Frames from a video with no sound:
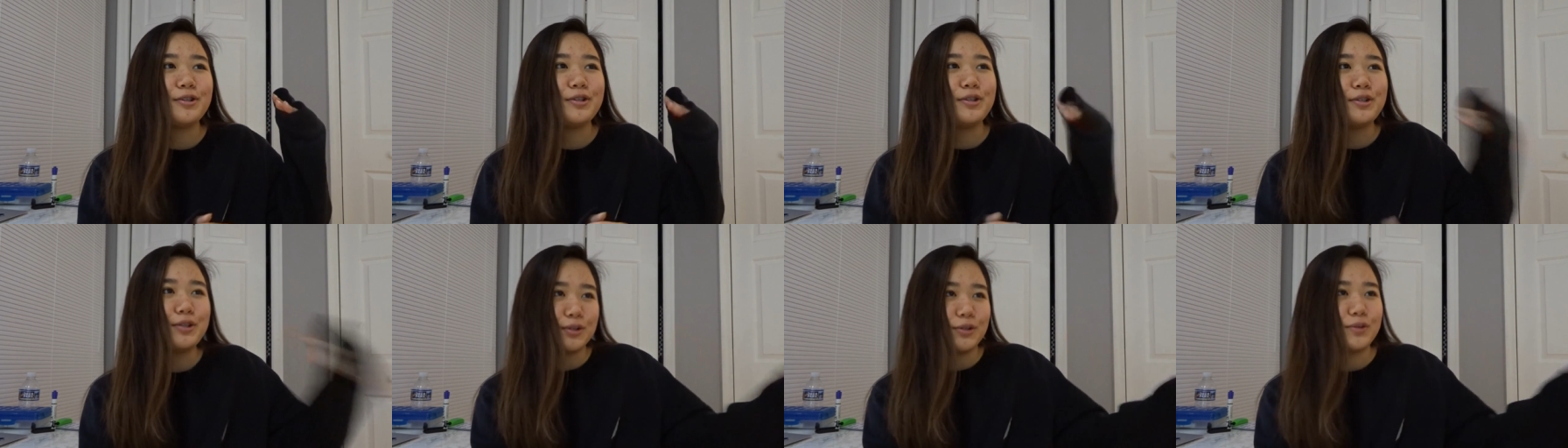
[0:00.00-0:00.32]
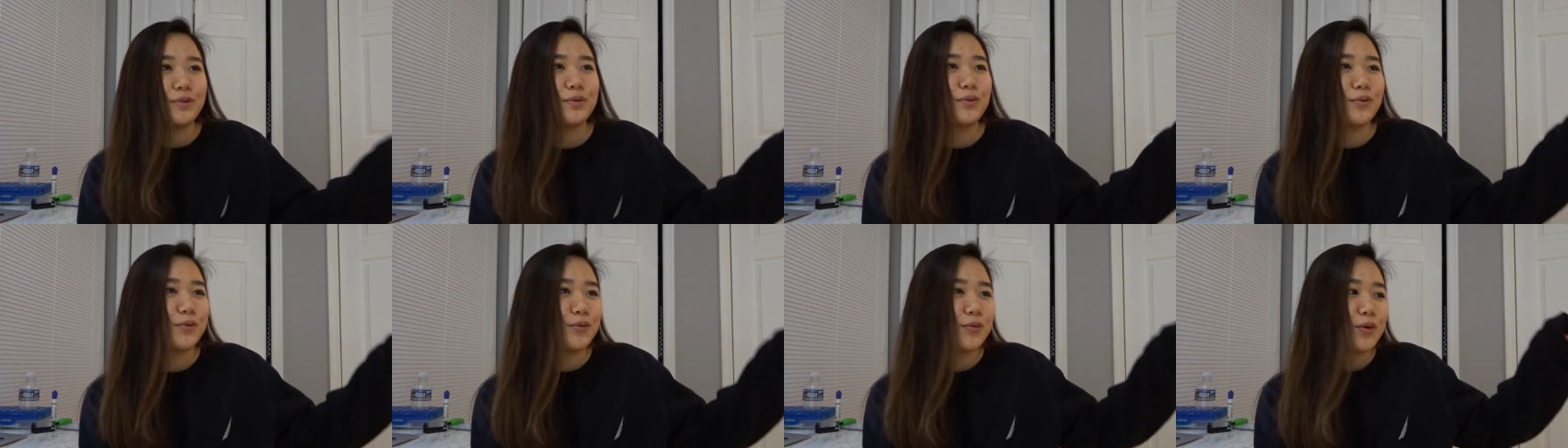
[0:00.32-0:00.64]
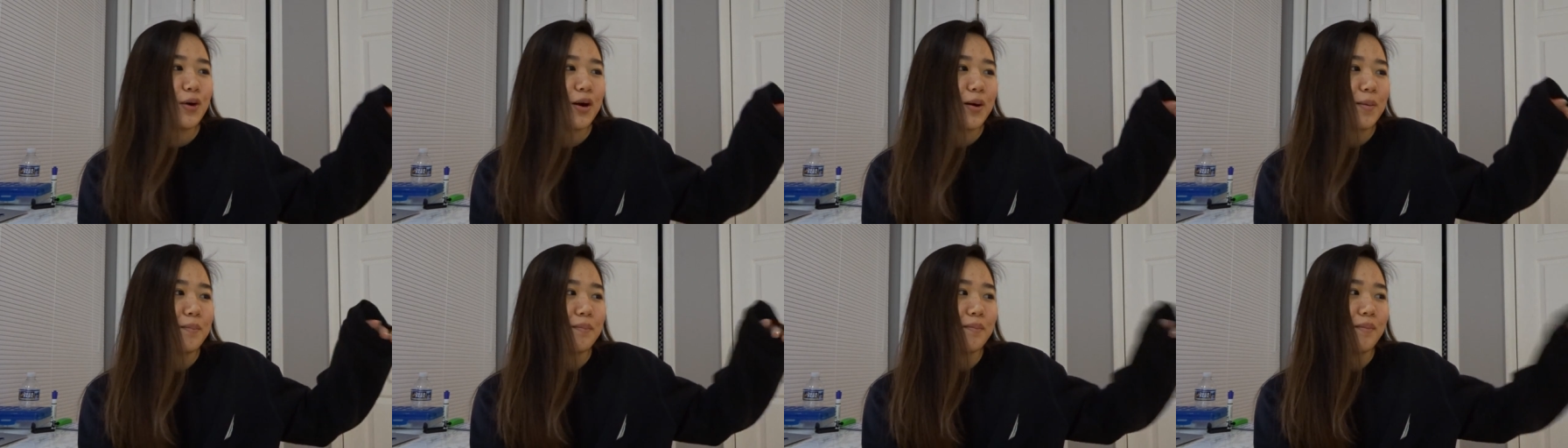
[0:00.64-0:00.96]

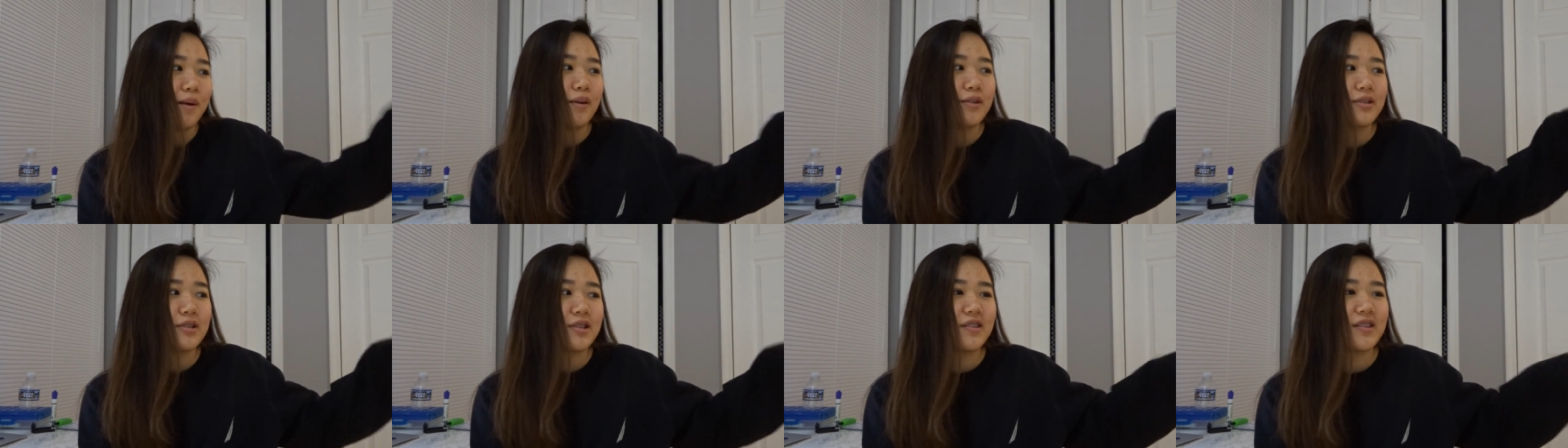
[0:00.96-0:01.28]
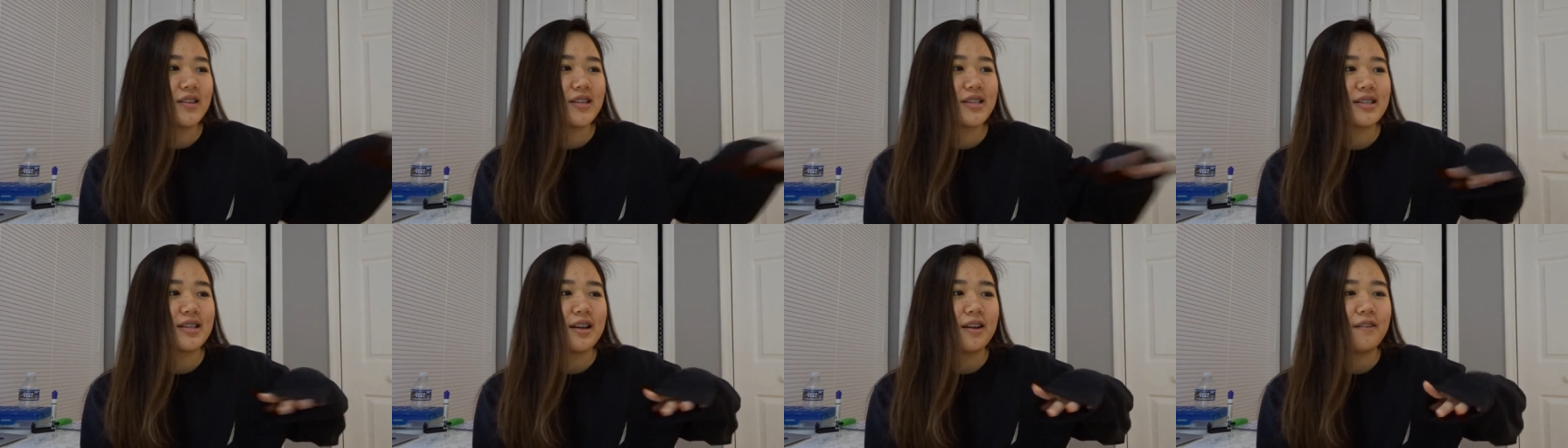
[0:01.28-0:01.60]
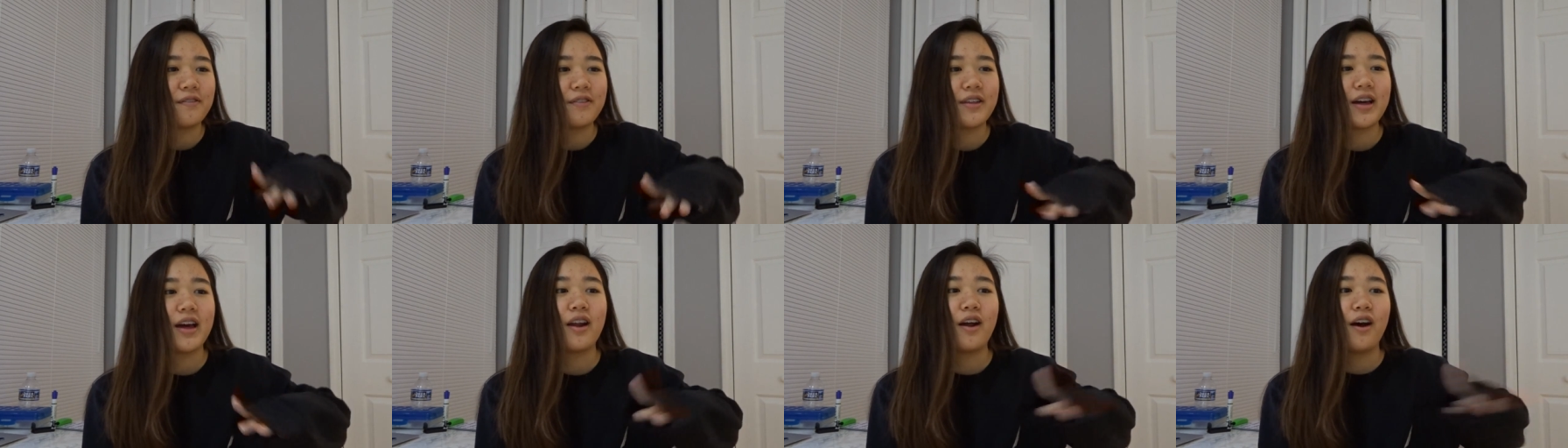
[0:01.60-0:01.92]
do most of the
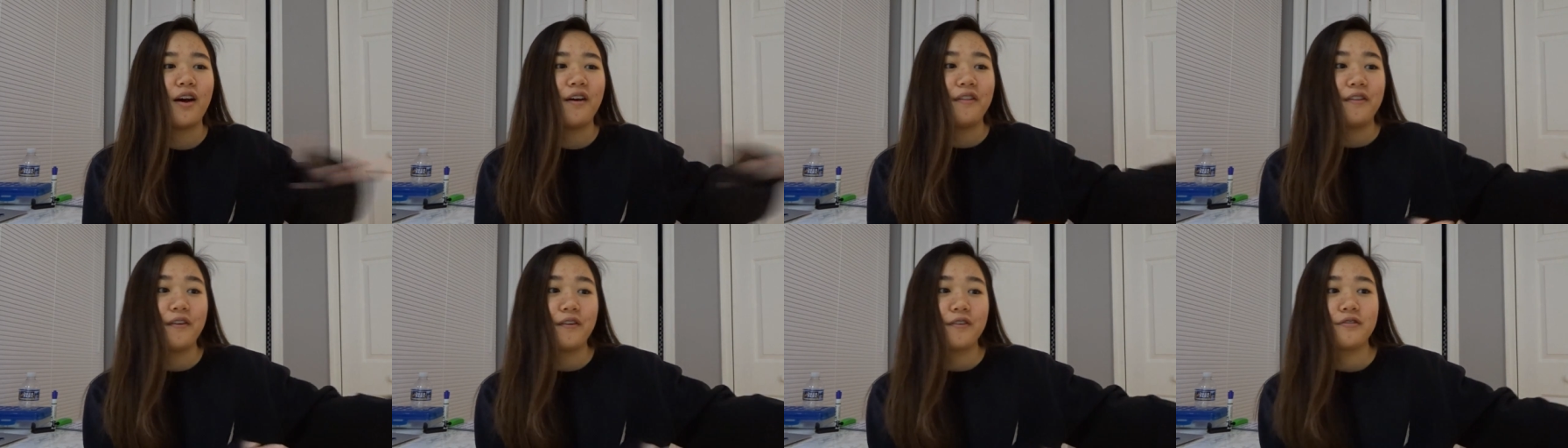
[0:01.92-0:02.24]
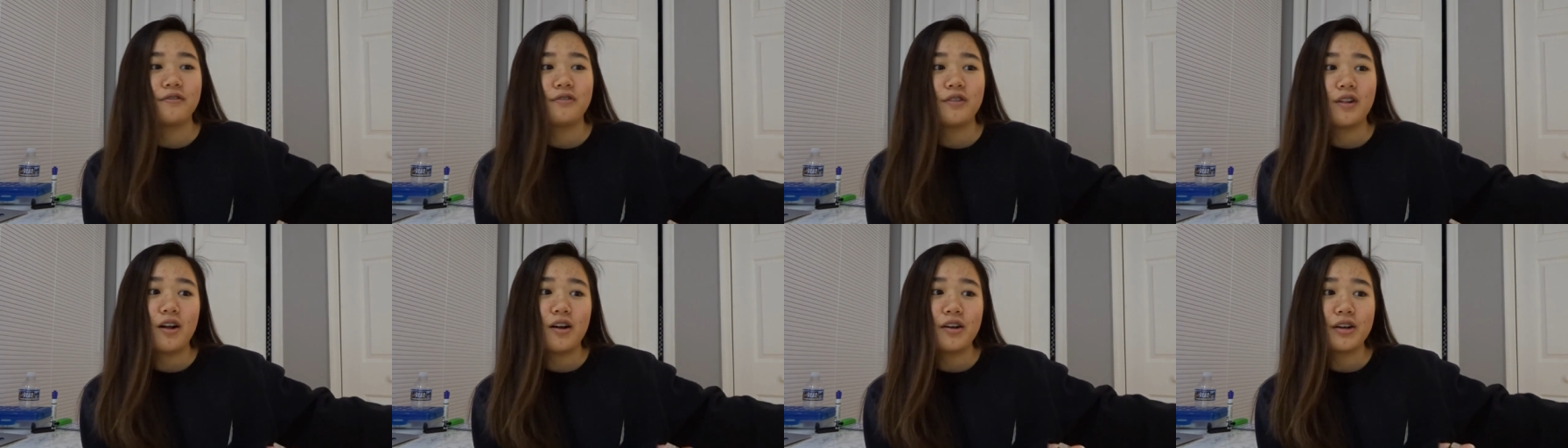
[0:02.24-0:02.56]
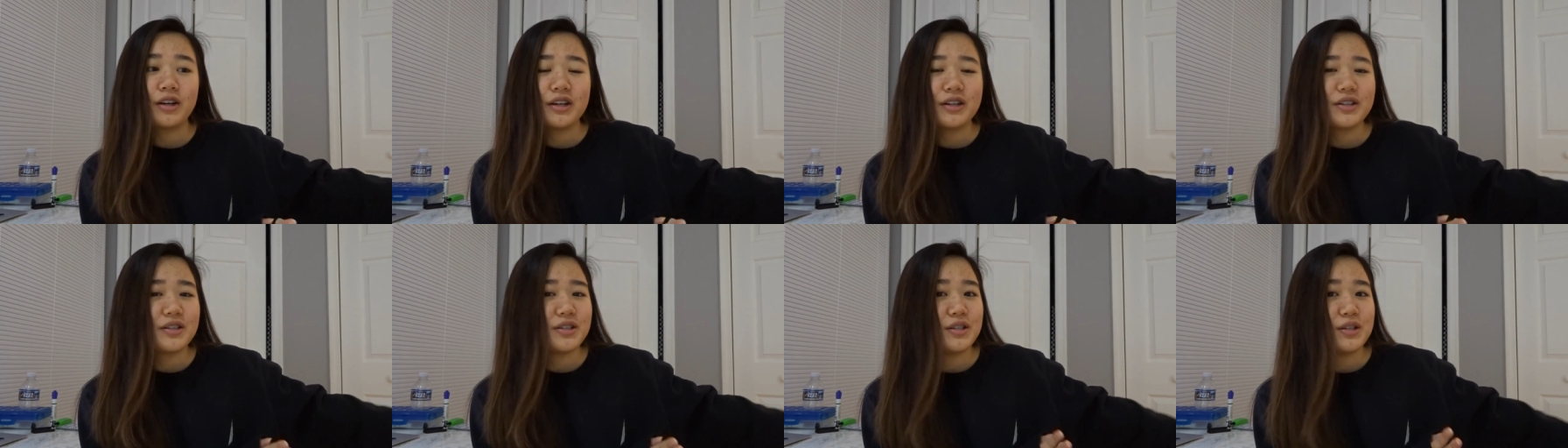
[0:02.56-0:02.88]
stuff that other
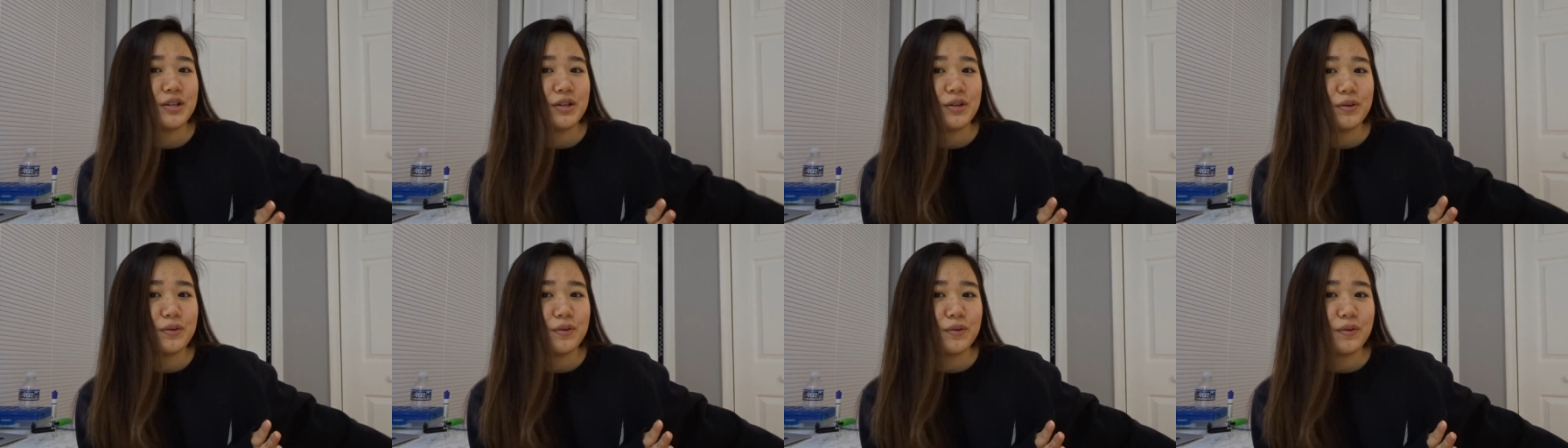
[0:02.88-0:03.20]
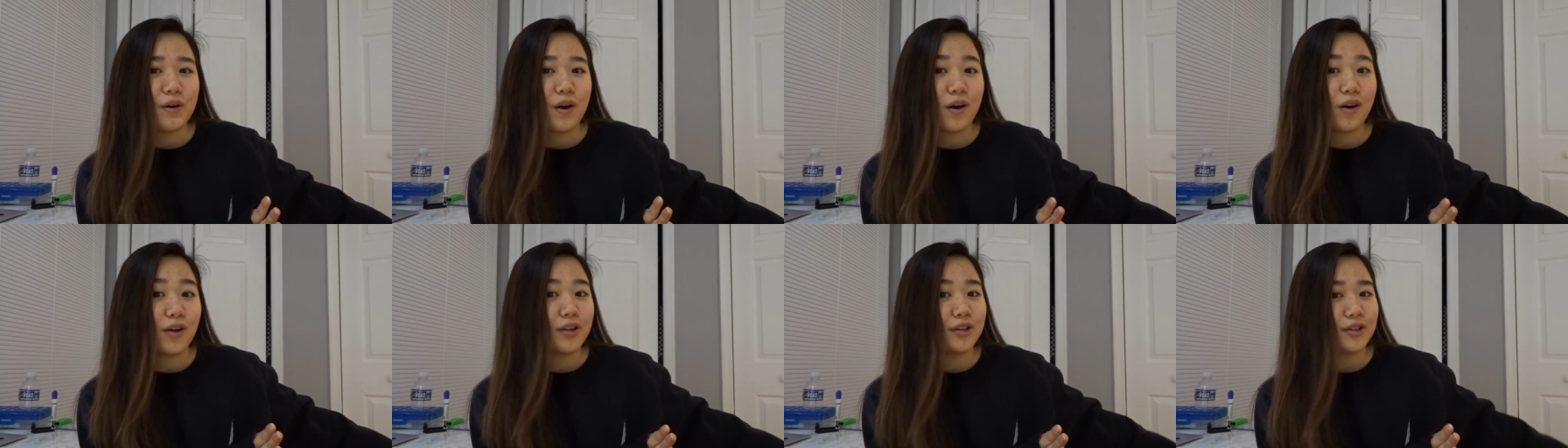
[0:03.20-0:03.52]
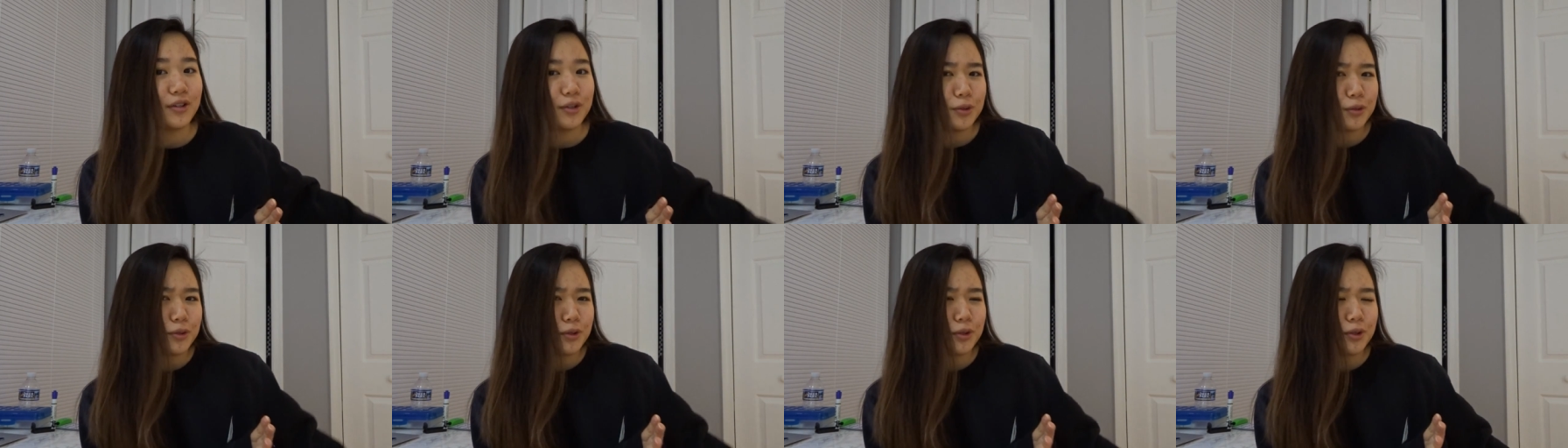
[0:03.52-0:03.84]
vloggers do on
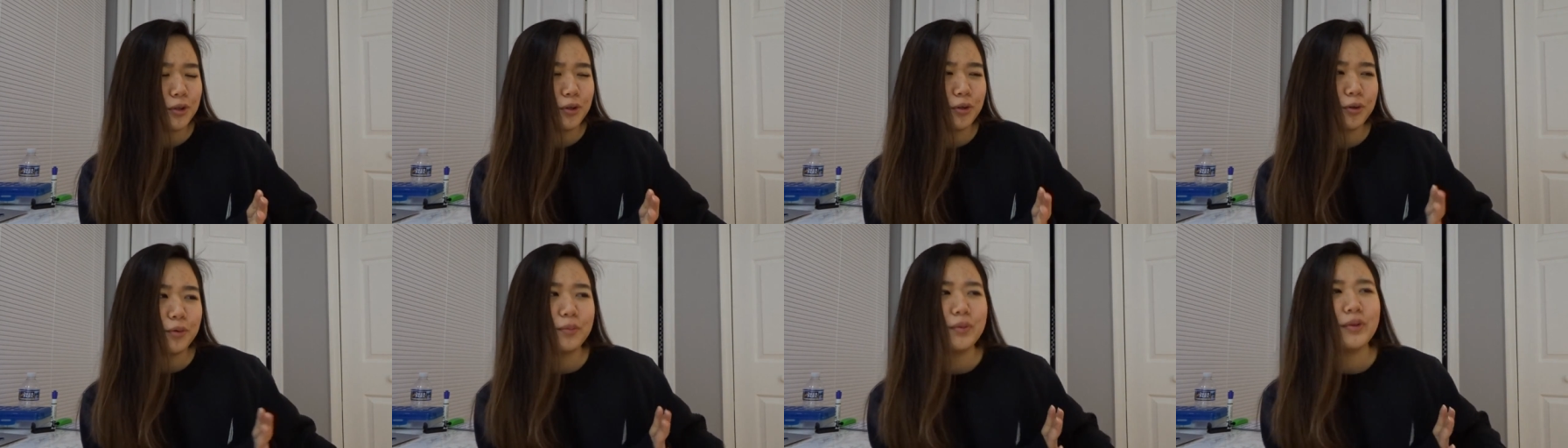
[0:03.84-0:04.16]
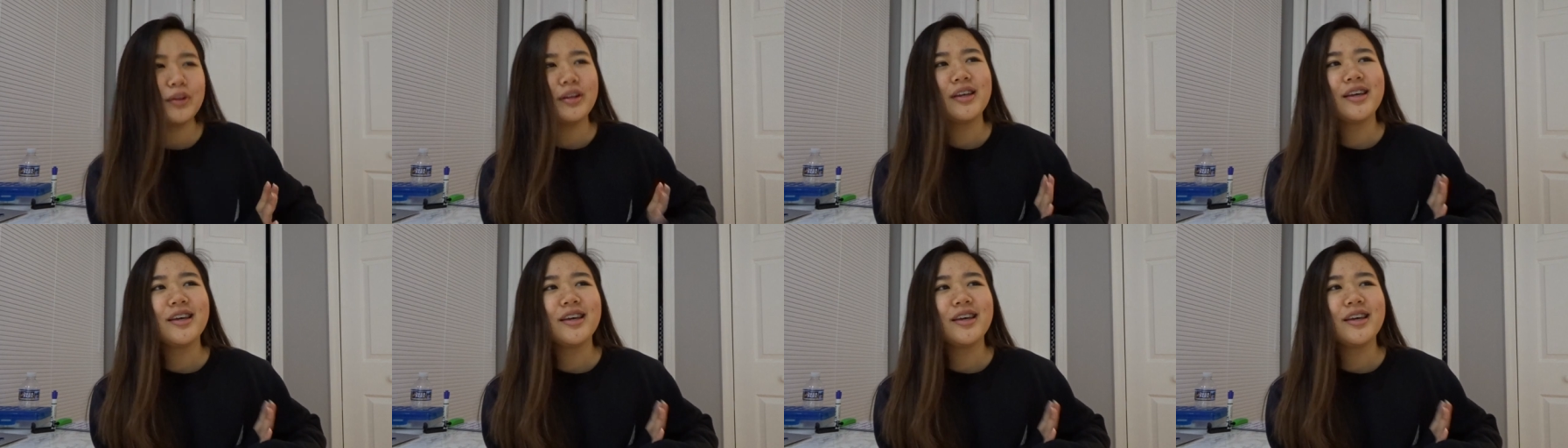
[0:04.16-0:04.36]
YouTube